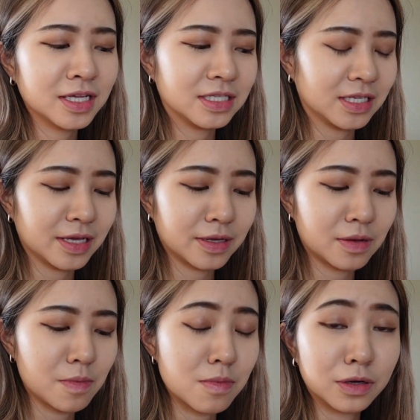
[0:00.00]
to
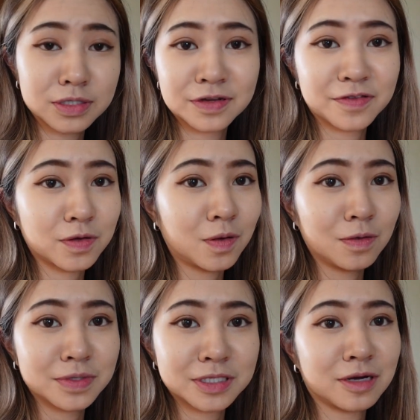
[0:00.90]
like most of the
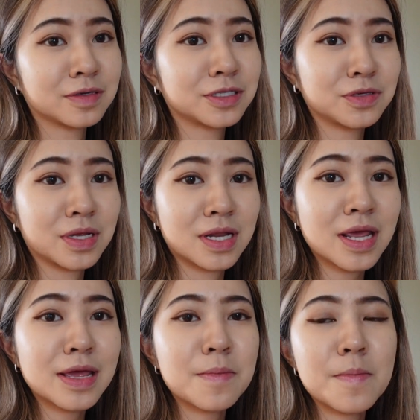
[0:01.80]
cult mascaras you can
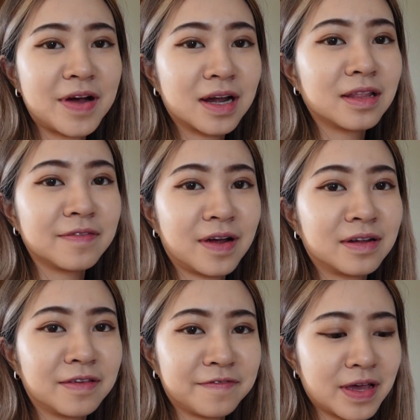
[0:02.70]
name.
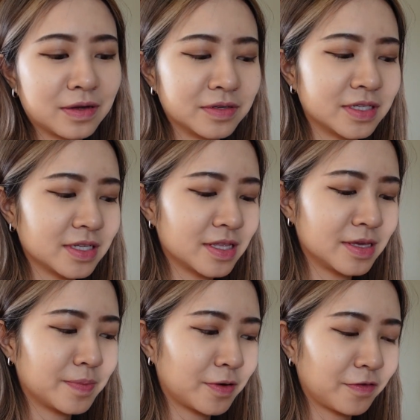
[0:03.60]
Finally found
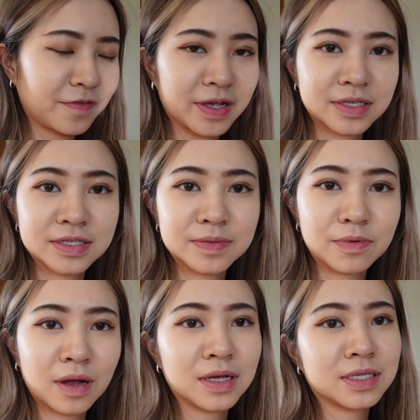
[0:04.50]
the perfect
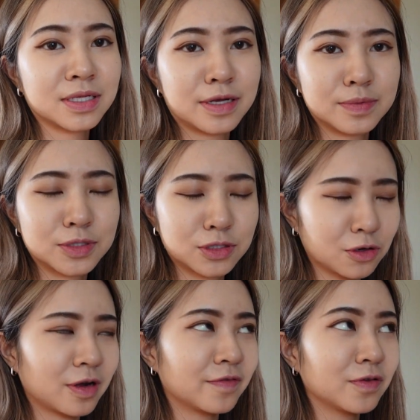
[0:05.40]
products, and I'm so
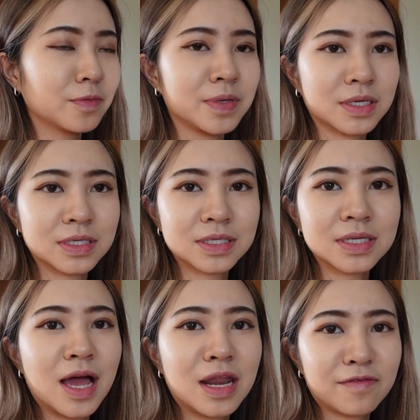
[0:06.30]
grateful
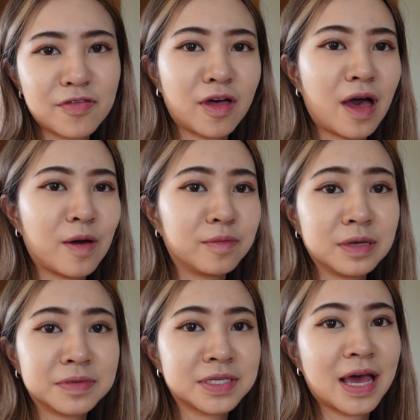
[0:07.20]
because I never thought I would be
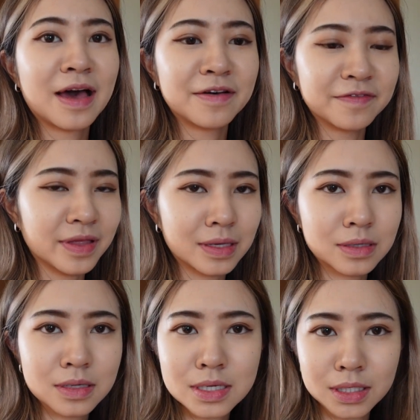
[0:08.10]
able to have like
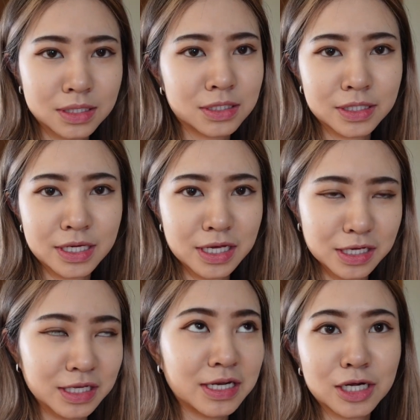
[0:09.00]
nice
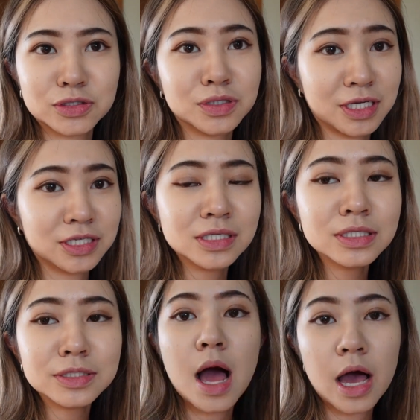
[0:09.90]
looking natural
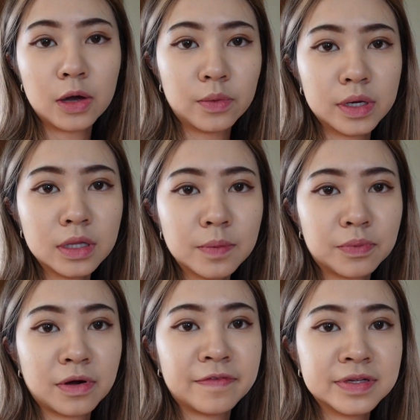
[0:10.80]
lashes. I will
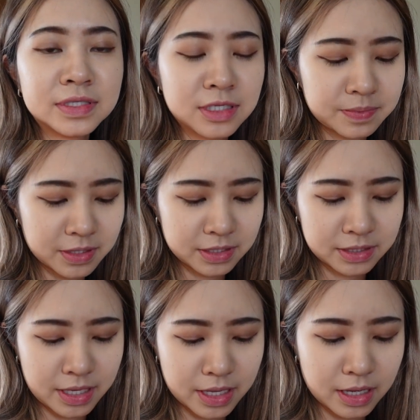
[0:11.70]
preface this by
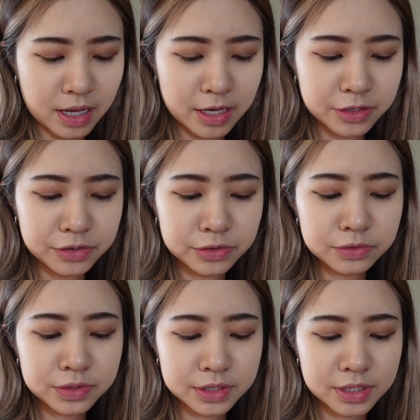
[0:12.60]
saying I
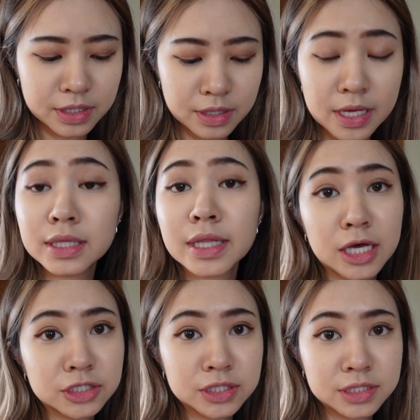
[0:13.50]
use a
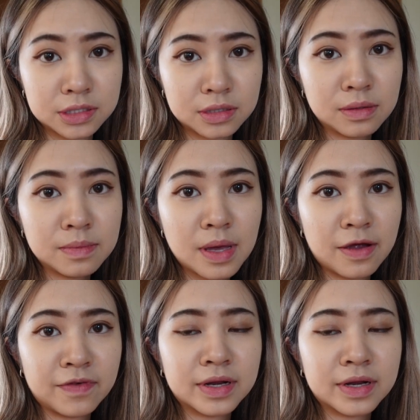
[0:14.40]
lash serum every